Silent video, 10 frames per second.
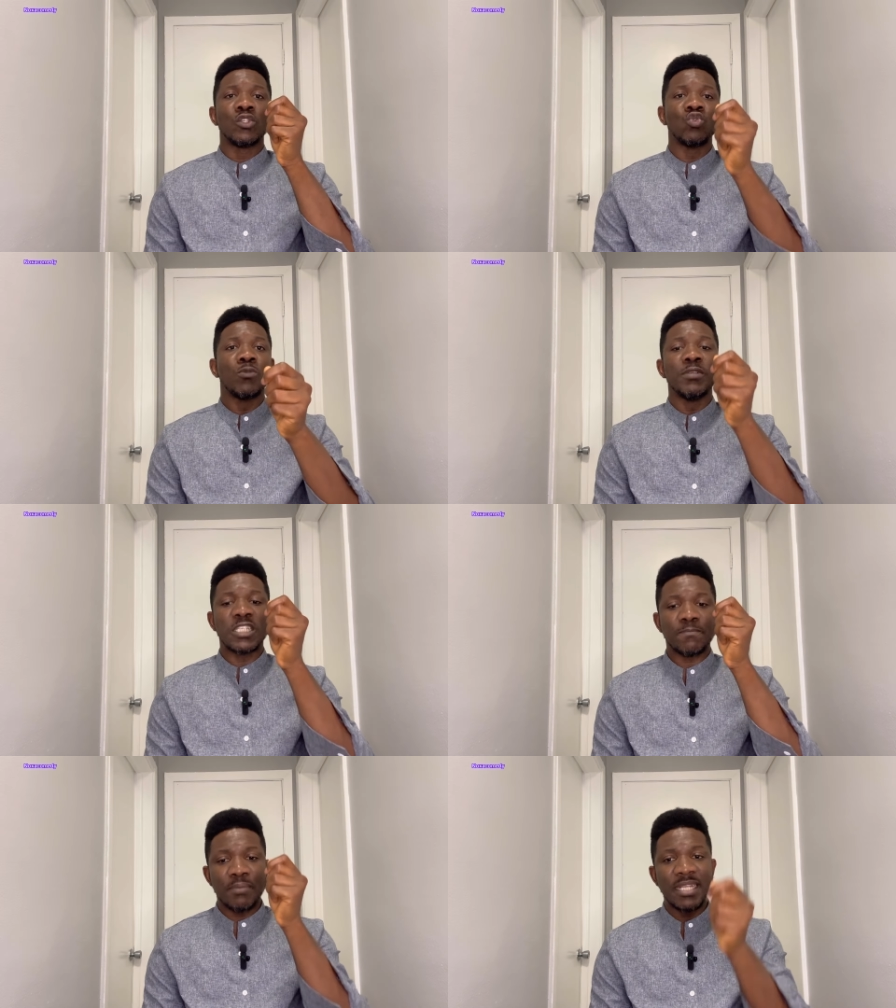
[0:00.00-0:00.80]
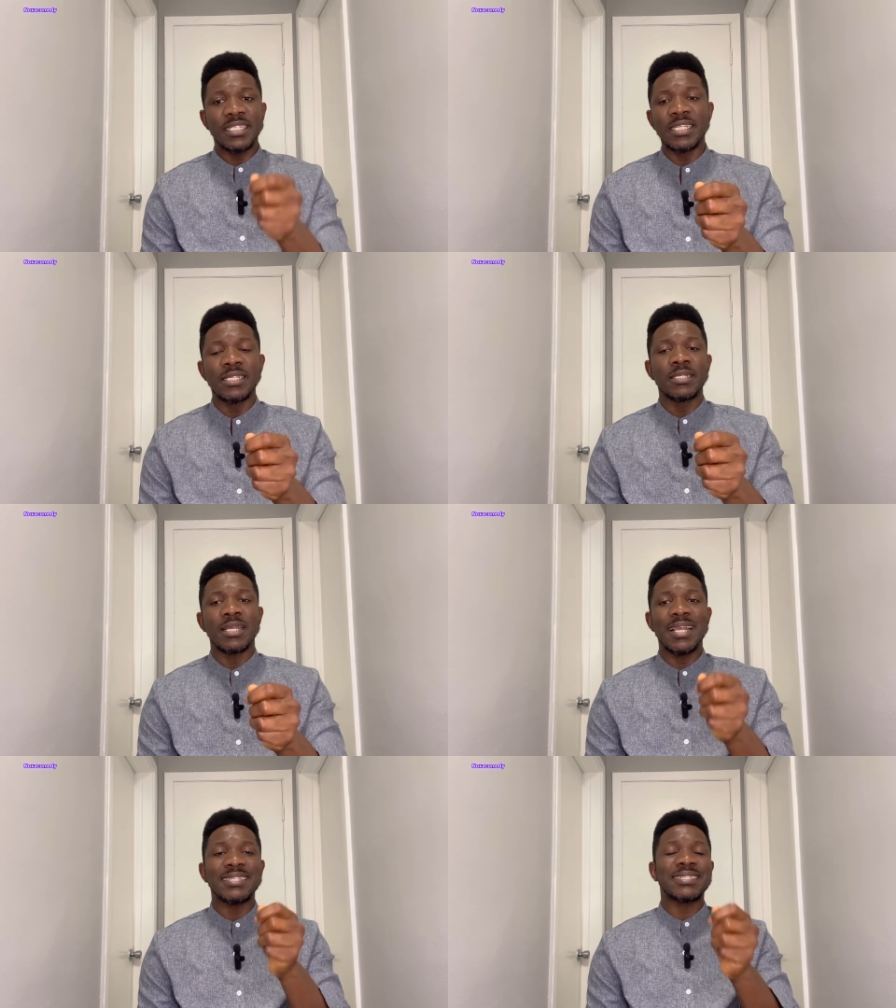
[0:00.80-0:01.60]
you will be spending
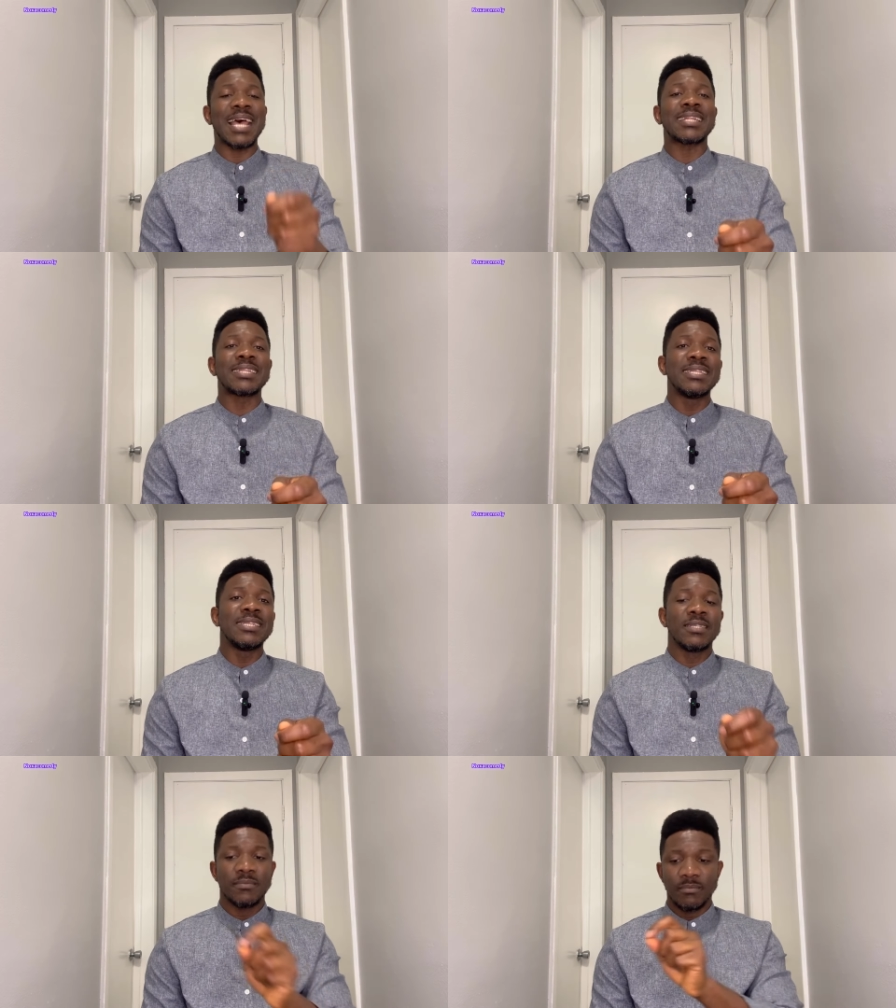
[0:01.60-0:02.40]
exactly